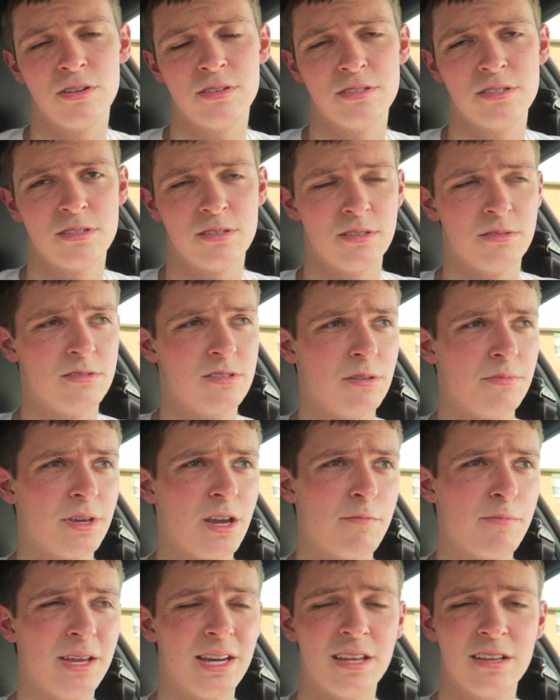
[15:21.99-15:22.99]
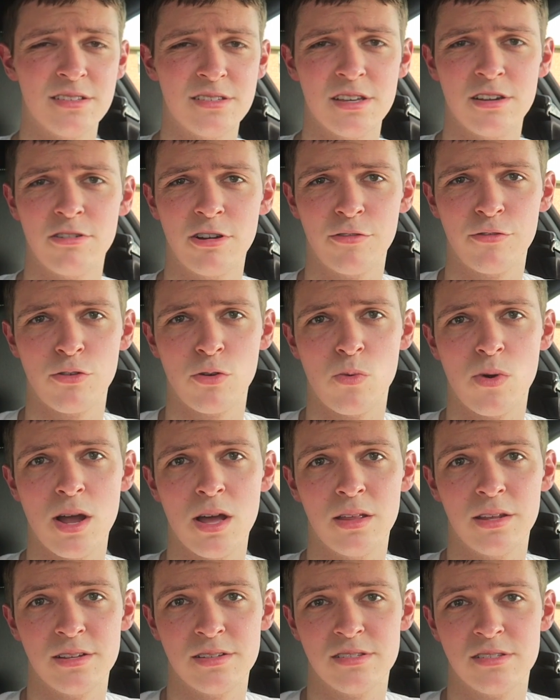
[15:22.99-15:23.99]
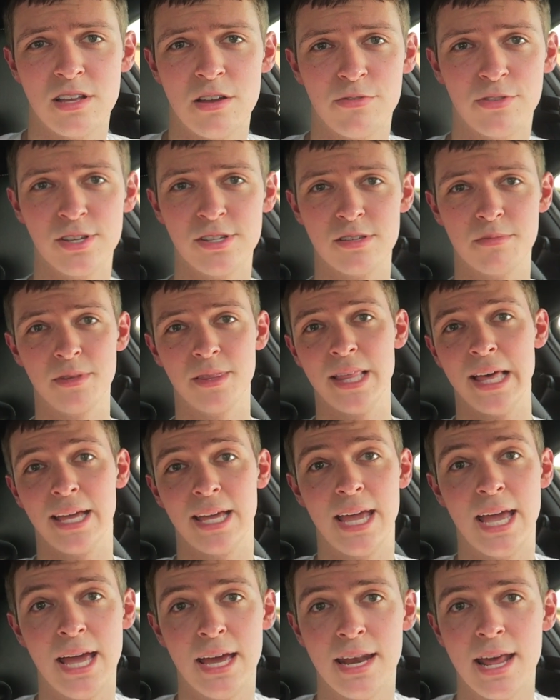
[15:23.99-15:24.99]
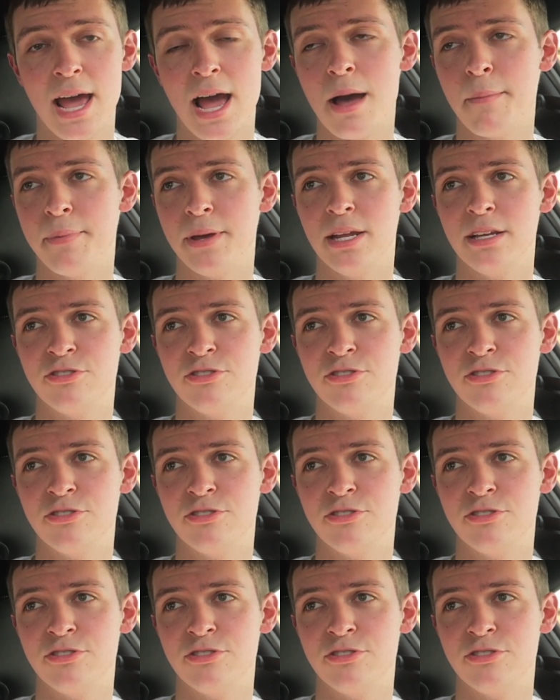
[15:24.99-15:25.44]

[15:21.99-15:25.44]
It's something I've been considering for a while, and it's definitely something that can happen.